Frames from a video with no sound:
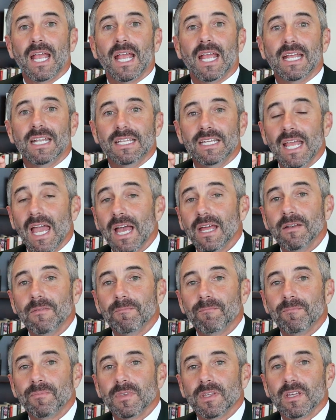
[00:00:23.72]
and
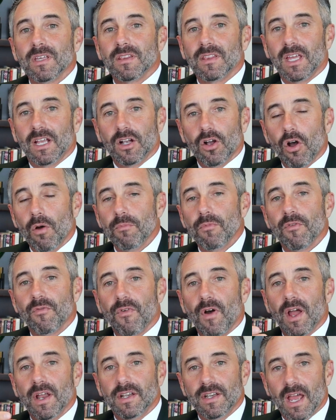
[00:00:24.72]
yet they come to
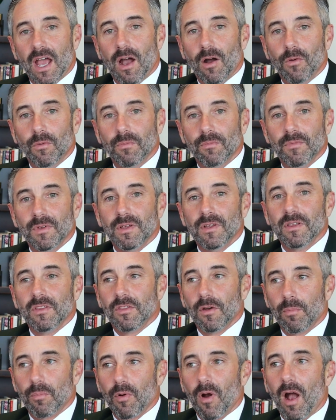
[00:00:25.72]
find out
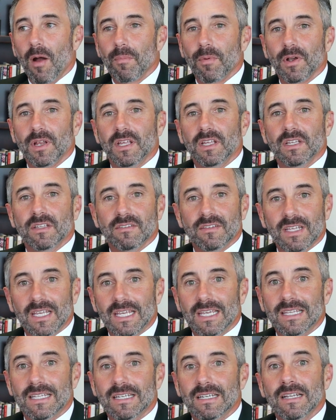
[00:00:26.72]
the property is
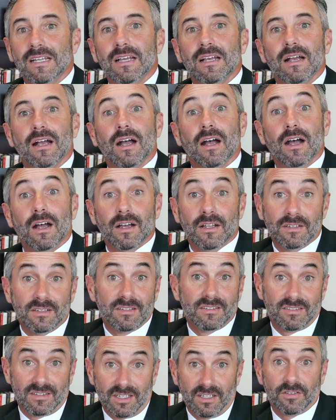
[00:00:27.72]
in a
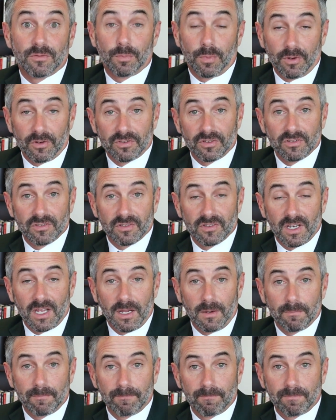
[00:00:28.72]
deceased person's
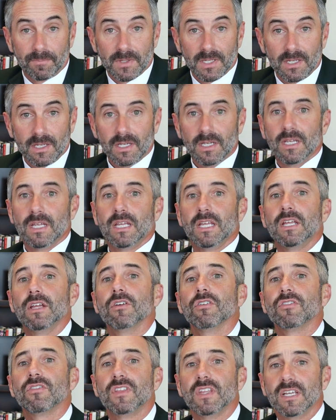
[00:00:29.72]
name.
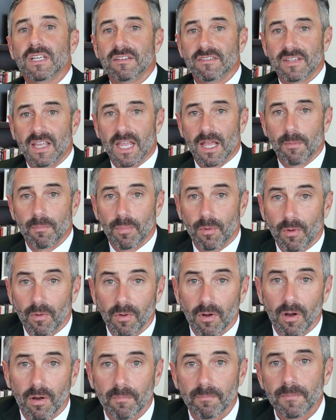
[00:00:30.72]
Here's the
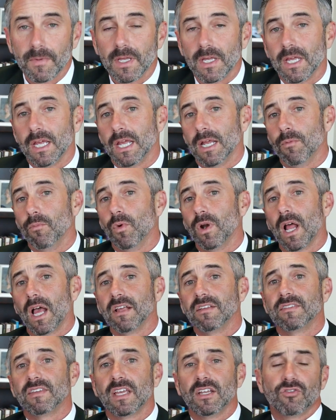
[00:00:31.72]
example. And when
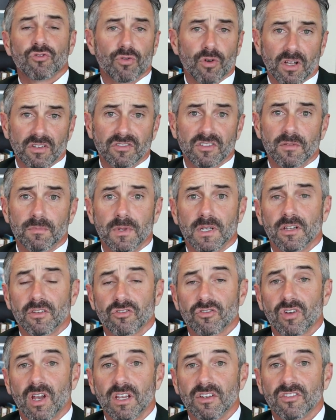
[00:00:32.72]
I say trust
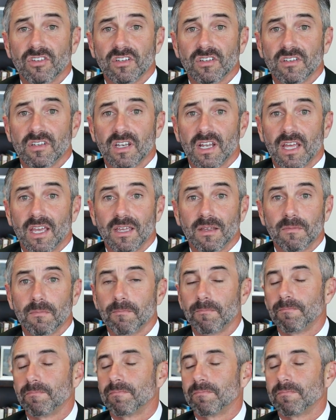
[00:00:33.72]
administration today,